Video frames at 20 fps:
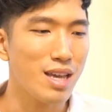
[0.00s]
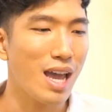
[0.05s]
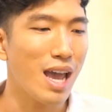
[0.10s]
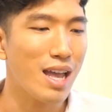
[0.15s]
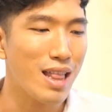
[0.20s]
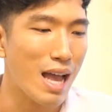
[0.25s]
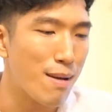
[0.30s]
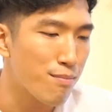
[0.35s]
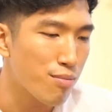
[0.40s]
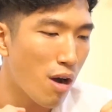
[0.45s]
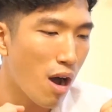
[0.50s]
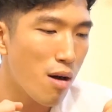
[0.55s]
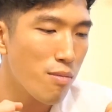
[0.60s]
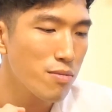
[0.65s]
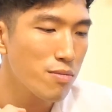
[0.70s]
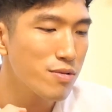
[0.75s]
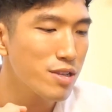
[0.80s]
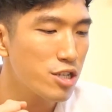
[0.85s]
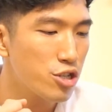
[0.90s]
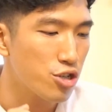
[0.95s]
and I
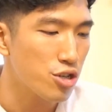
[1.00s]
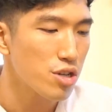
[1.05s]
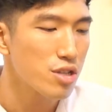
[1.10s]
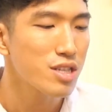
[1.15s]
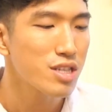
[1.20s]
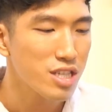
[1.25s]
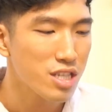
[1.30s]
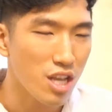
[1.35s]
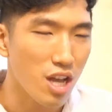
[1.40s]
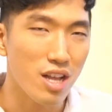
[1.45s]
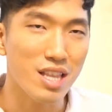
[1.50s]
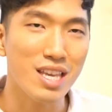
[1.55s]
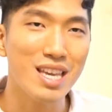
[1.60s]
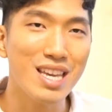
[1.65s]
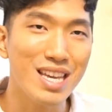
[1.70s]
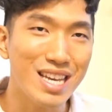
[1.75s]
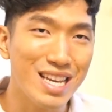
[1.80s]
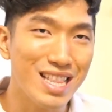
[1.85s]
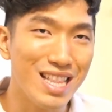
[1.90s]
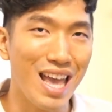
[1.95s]
probably should
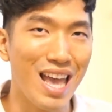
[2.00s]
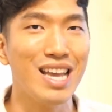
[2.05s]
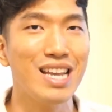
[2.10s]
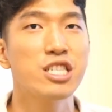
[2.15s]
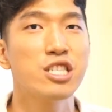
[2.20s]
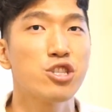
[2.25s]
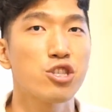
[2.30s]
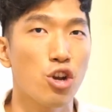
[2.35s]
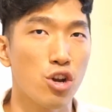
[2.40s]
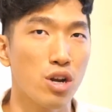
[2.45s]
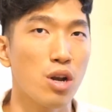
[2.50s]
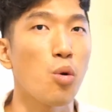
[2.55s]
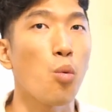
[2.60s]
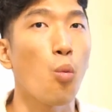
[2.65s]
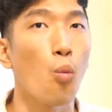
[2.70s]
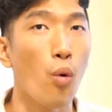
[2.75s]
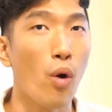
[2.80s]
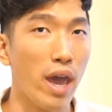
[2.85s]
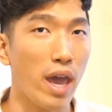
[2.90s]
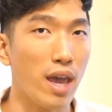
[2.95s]
study it a
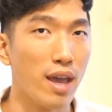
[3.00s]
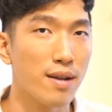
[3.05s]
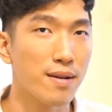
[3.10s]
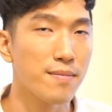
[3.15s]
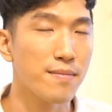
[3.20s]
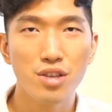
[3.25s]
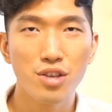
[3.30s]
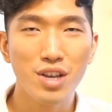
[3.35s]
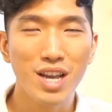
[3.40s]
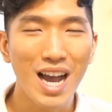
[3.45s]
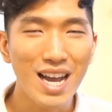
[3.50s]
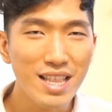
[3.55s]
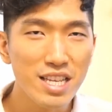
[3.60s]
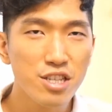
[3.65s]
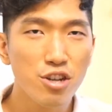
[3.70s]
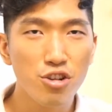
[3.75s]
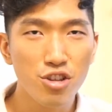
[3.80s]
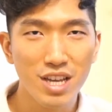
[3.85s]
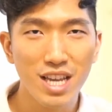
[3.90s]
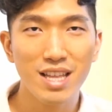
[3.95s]
certain way. You kind of
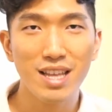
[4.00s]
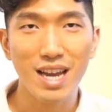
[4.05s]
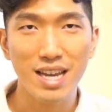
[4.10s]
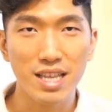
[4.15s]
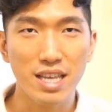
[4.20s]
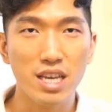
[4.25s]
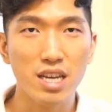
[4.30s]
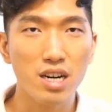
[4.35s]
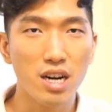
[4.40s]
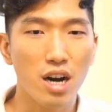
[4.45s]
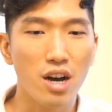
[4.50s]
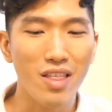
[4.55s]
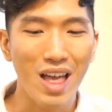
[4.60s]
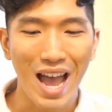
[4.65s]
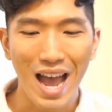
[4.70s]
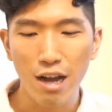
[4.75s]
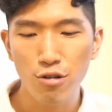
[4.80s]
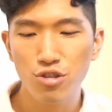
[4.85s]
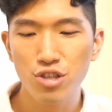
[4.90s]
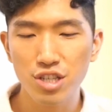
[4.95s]
start to get an idea on
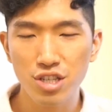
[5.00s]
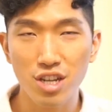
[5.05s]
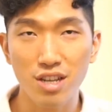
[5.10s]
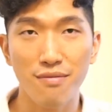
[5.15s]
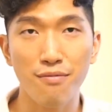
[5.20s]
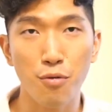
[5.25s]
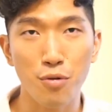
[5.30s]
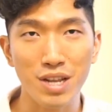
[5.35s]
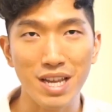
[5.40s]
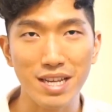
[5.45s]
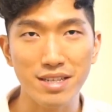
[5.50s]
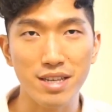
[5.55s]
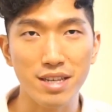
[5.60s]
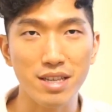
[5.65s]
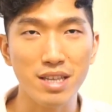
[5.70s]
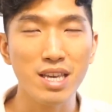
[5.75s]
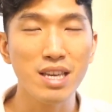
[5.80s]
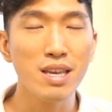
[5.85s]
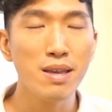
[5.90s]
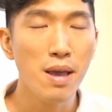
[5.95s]
how to study for the S A
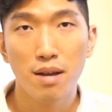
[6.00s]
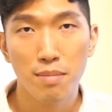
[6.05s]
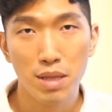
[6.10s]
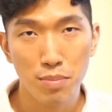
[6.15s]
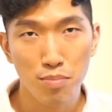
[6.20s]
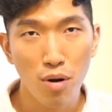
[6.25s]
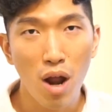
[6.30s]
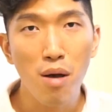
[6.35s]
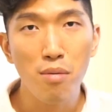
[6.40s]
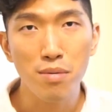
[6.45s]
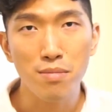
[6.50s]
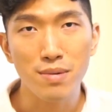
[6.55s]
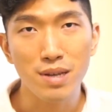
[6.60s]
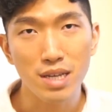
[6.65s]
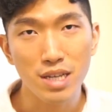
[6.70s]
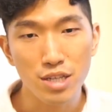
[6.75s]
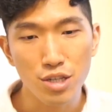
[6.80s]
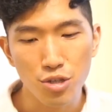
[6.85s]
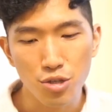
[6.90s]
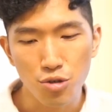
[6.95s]
T, but the problem
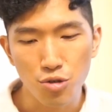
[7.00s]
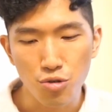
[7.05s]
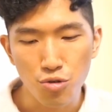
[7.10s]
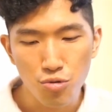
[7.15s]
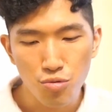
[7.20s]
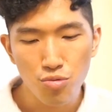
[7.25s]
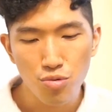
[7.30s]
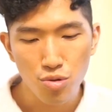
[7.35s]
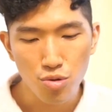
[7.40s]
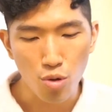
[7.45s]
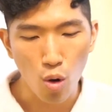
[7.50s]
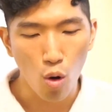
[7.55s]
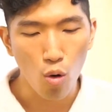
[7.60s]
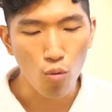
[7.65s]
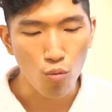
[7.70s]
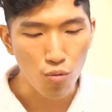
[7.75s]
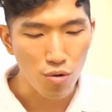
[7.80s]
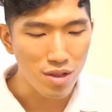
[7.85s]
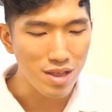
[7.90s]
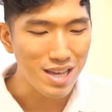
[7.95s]
is you
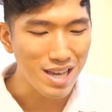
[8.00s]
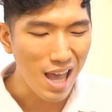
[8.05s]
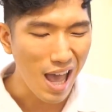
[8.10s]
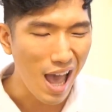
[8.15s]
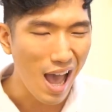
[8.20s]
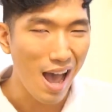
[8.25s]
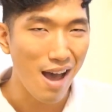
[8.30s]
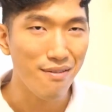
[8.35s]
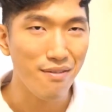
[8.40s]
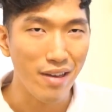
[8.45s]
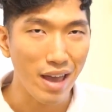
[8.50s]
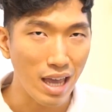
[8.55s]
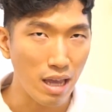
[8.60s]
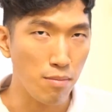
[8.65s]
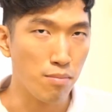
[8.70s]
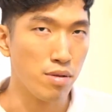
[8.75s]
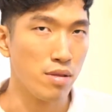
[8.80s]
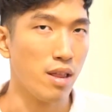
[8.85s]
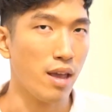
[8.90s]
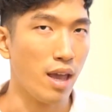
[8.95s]
don't really have a
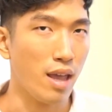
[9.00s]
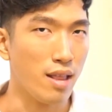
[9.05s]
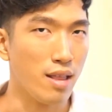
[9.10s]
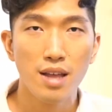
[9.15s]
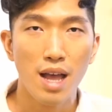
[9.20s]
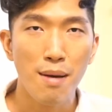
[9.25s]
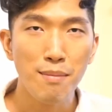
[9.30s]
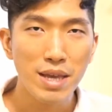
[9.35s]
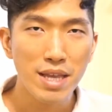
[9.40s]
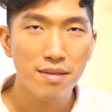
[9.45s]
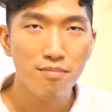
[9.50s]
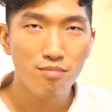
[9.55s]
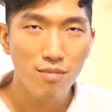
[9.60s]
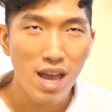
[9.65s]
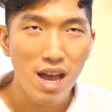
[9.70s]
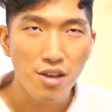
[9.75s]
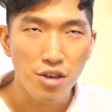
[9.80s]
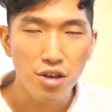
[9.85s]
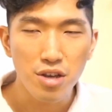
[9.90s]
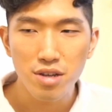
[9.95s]
plan. I mean,
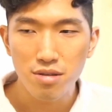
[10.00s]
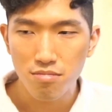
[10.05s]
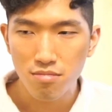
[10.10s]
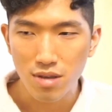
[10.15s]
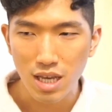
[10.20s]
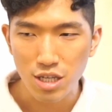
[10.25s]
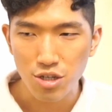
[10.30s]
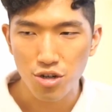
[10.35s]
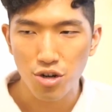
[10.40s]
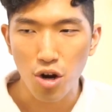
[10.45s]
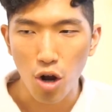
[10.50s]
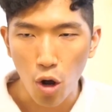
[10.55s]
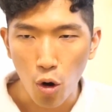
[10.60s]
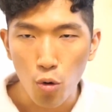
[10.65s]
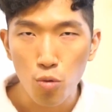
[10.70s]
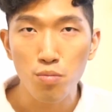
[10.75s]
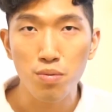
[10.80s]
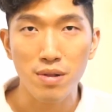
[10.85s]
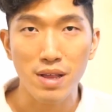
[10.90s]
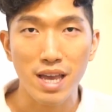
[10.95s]
yeah, you could get your
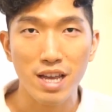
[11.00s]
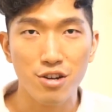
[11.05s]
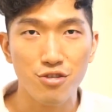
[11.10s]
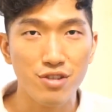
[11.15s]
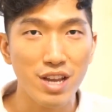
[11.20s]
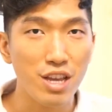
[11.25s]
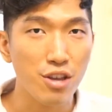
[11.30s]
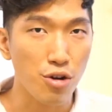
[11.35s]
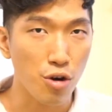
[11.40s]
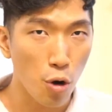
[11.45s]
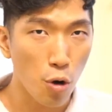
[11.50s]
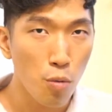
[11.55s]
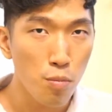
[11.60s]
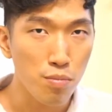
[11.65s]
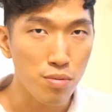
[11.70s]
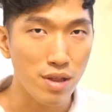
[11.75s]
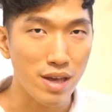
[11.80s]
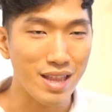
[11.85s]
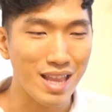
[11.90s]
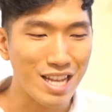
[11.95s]
own plan, create your own
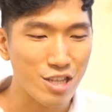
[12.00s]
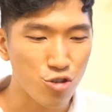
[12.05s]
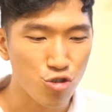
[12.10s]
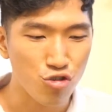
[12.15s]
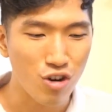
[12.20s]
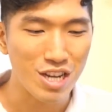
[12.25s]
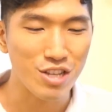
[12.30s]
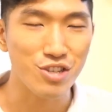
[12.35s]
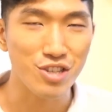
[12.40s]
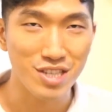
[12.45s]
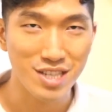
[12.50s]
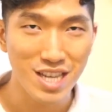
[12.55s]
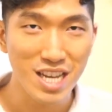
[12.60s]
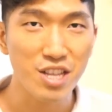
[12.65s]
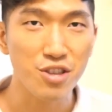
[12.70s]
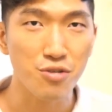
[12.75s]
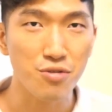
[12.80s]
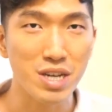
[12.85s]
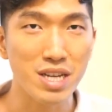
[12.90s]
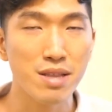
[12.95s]
plan and try to
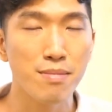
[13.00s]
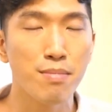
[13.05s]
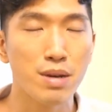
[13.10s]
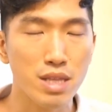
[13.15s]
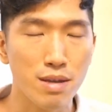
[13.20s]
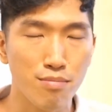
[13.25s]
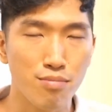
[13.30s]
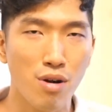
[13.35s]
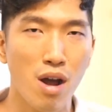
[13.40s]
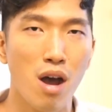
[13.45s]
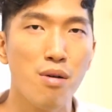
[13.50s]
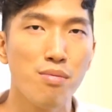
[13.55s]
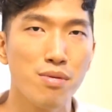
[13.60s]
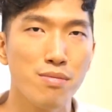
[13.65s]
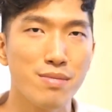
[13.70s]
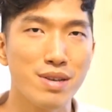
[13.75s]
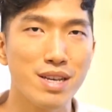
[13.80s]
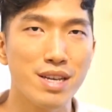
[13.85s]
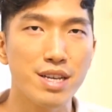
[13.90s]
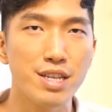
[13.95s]
stick to it, but the
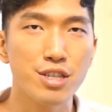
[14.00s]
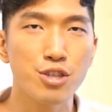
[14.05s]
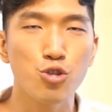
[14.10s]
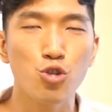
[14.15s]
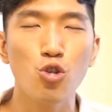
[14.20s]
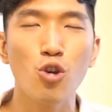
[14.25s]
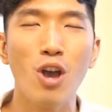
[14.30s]
problem is you